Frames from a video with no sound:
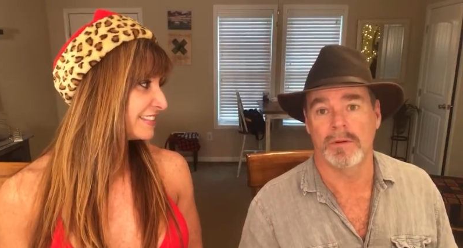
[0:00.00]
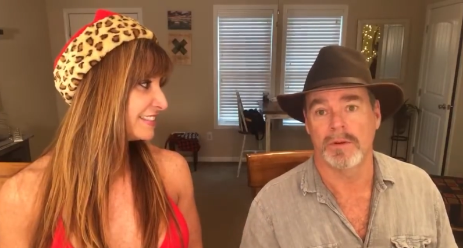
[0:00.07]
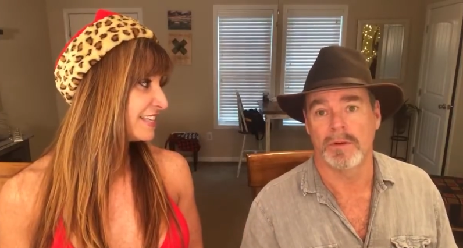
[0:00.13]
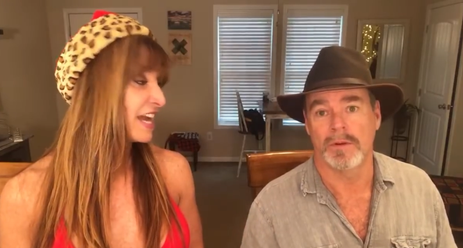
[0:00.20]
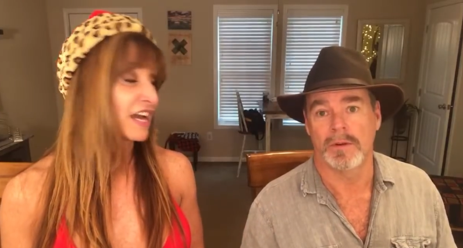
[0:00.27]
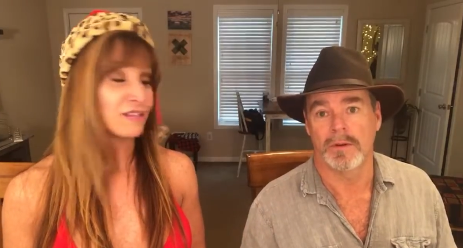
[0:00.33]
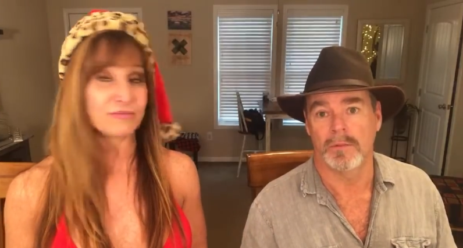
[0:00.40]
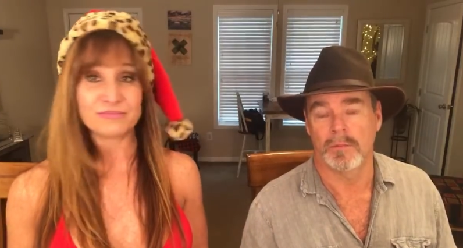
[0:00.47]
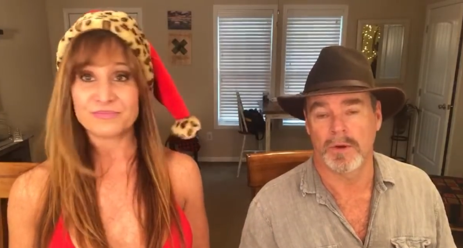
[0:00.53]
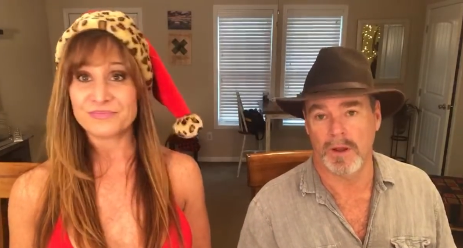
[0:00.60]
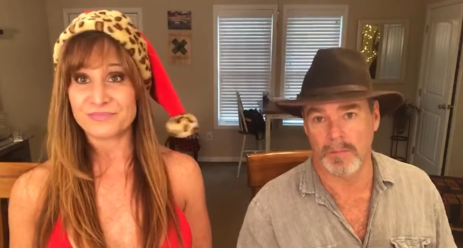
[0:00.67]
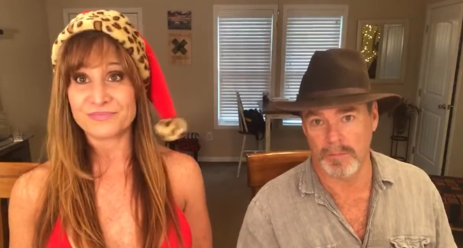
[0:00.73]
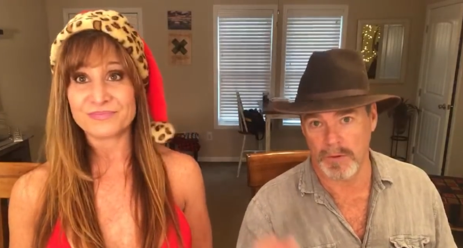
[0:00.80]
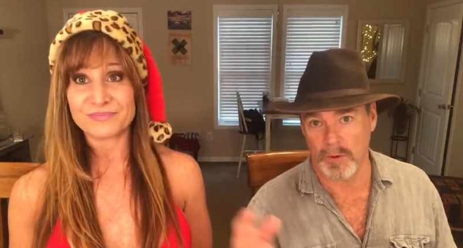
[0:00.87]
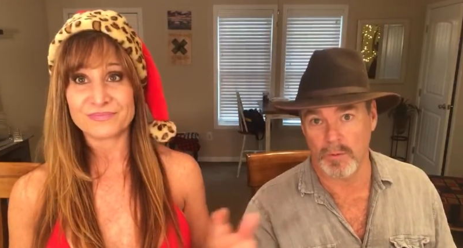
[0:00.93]
Speaker 1: yeah
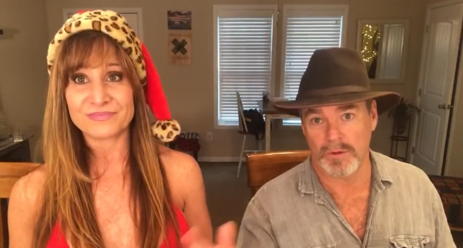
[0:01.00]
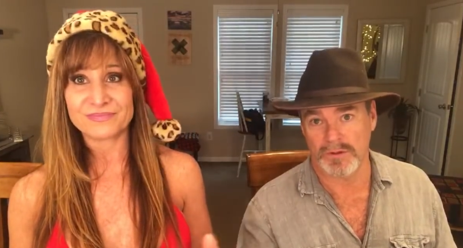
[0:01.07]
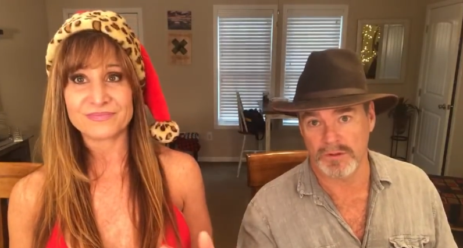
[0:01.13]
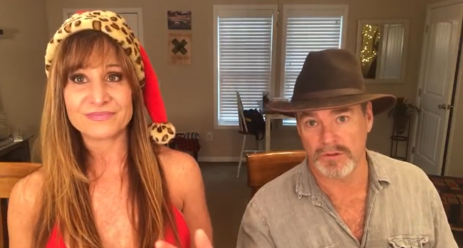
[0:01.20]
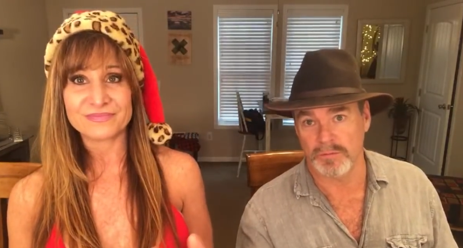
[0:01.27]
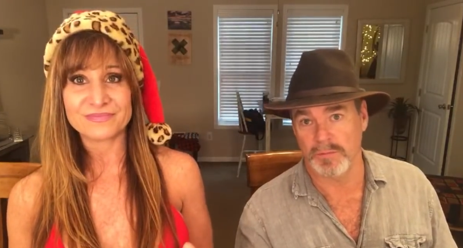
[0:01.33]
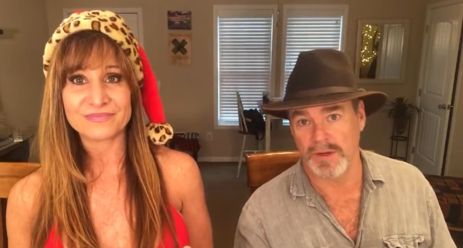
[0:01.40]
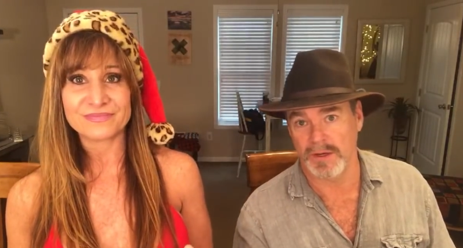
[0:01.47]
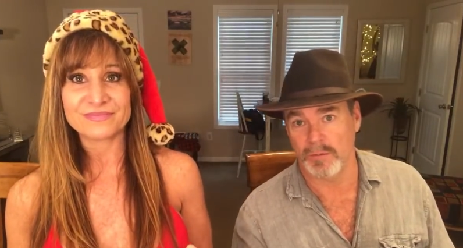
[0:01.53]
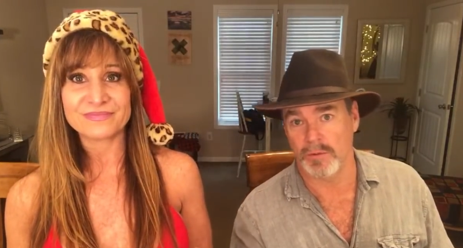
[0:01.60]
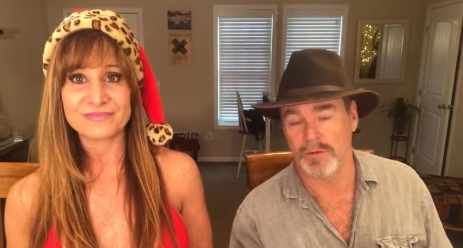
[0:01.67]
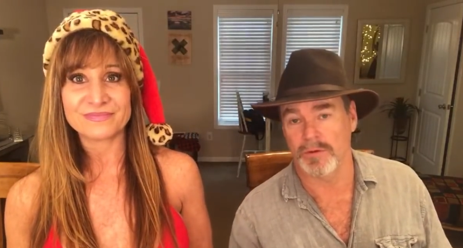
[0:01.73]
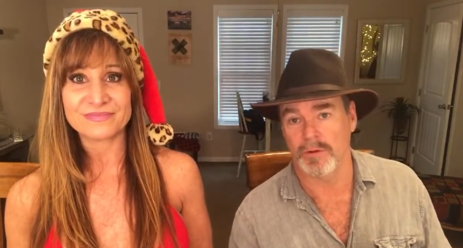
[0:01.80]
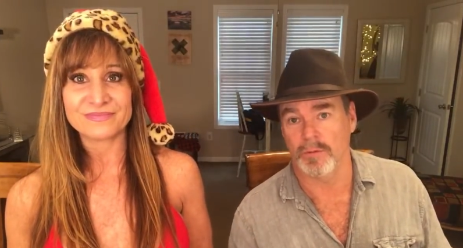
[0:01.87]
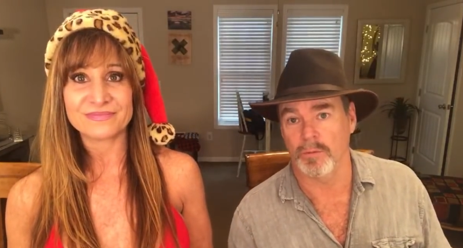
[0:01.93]
gumbo which is made
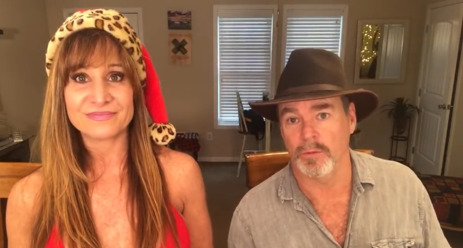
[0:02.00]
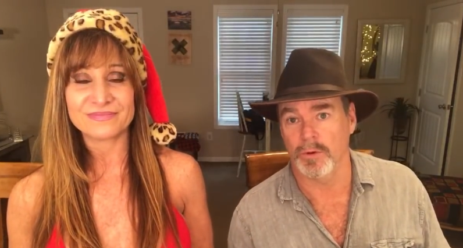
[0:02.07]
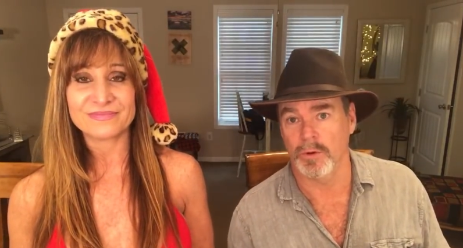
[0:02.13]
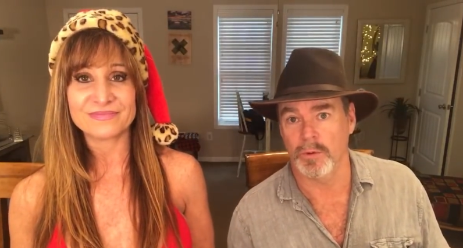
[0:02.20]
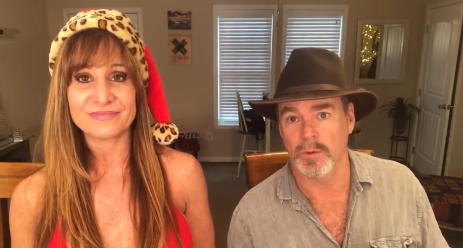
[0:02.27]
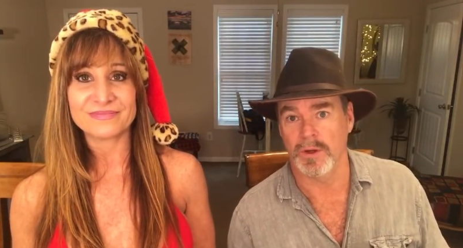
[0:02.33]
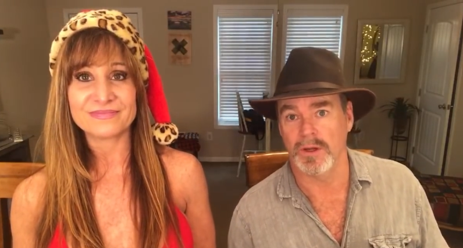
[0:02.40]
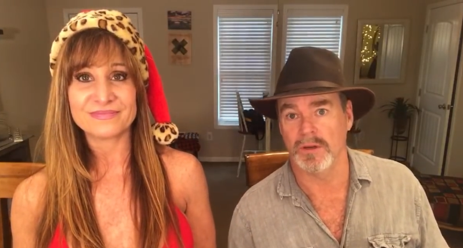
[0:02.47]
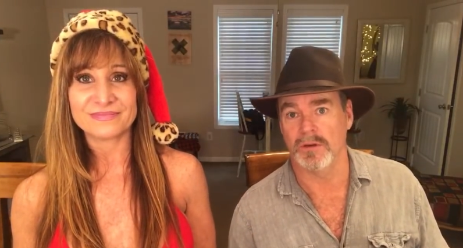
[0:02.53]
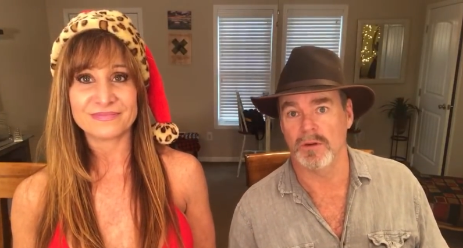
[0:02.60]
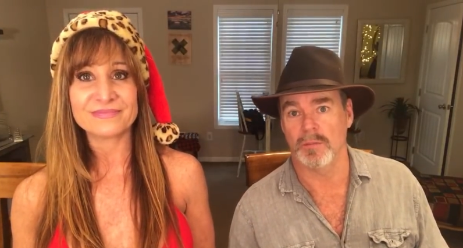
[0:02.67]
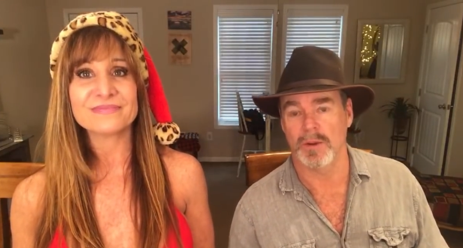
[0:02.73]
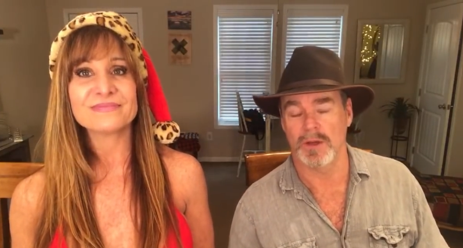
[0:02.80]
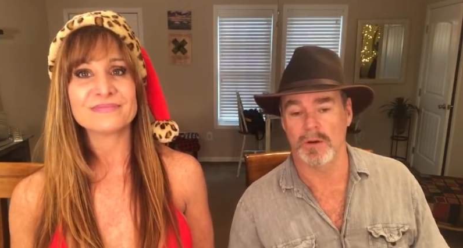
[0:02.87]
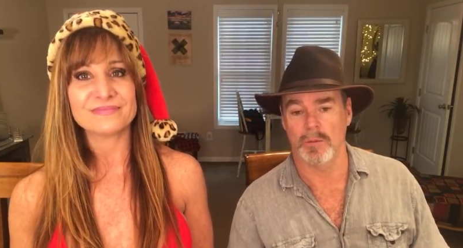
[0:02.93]
with a roux and
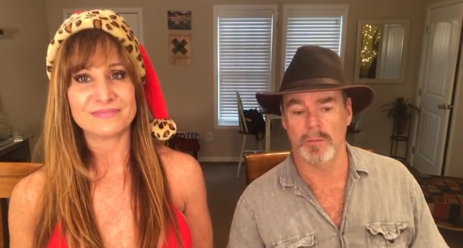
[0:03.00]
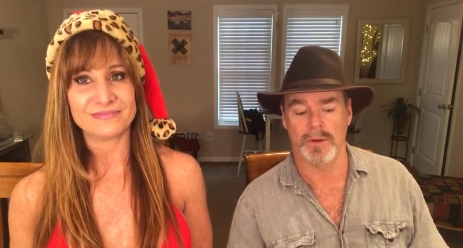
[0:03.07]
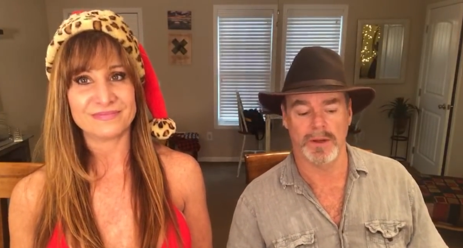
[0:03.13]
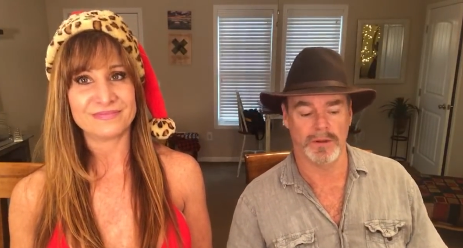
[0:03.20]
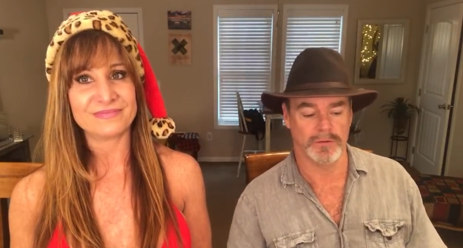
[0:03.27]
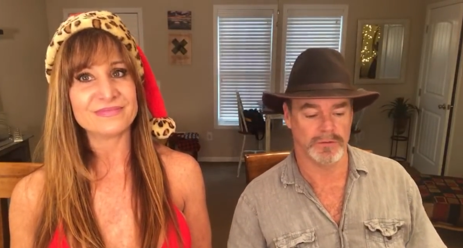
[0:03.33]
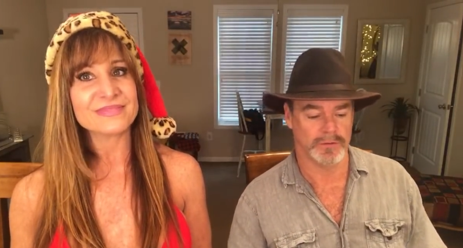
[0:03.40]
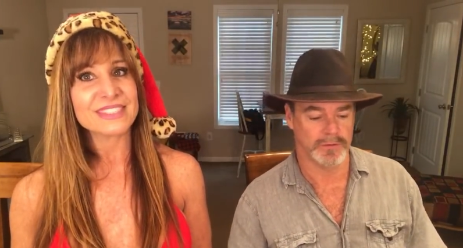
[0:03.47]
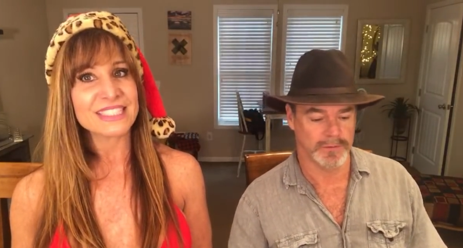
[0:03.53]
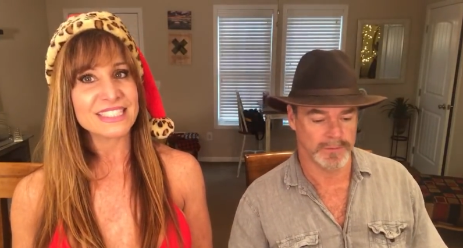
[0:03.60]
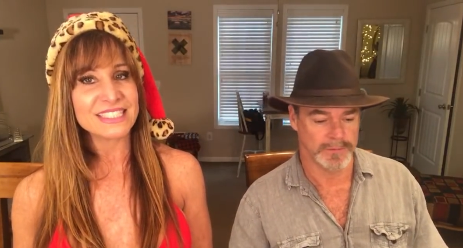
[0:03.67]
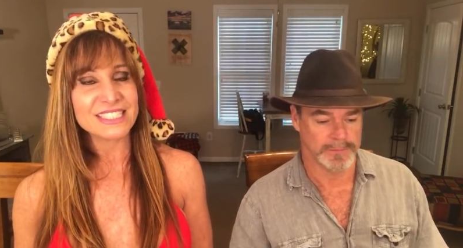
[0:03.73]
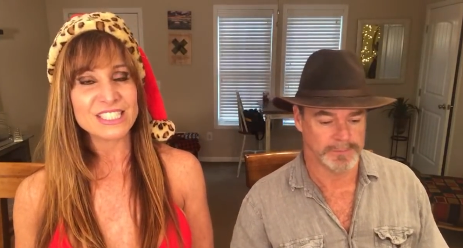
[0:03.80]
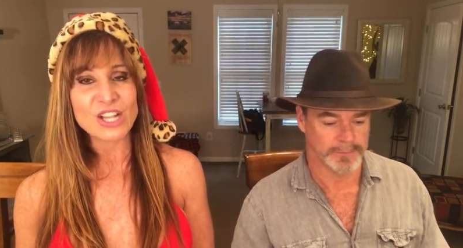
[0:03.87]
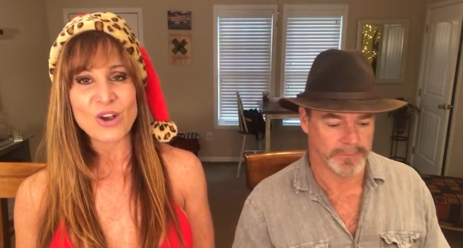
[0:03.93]
tomato base
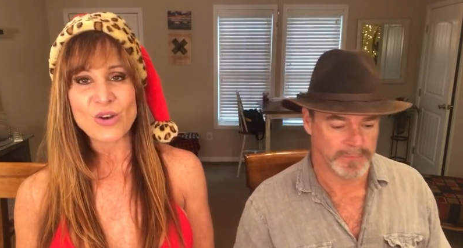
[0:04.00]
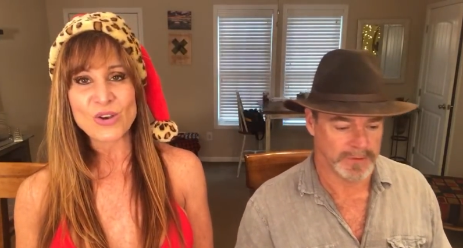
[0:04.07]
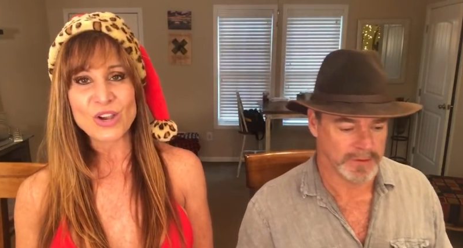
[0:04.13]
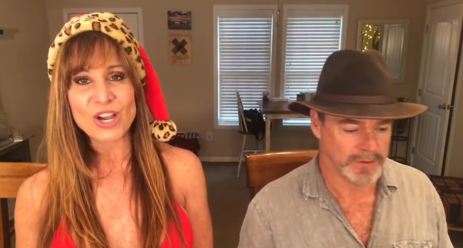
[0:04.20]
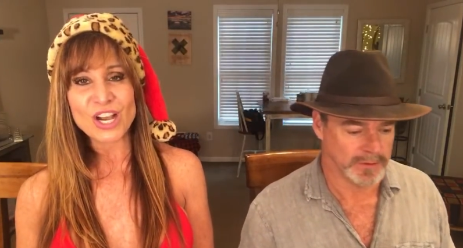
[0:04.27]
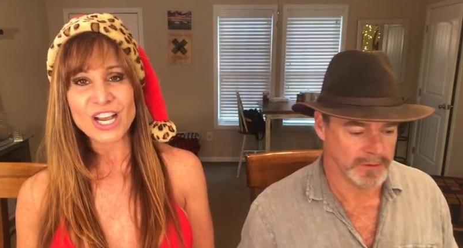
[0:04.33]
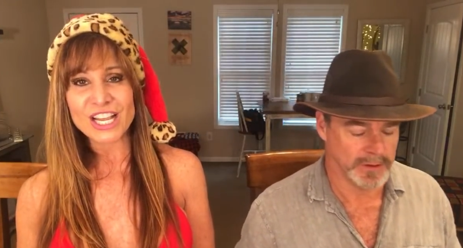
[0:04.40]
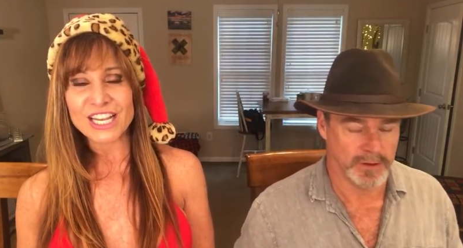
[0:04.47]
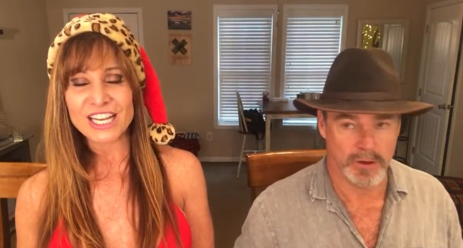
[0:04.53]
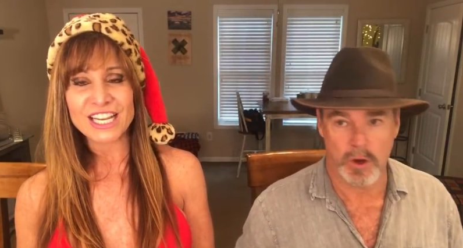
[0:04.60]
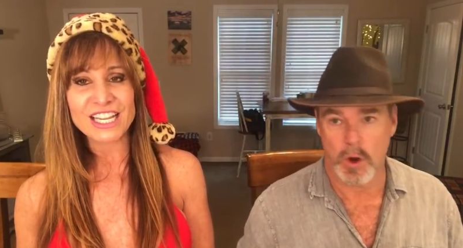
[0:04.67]
so good and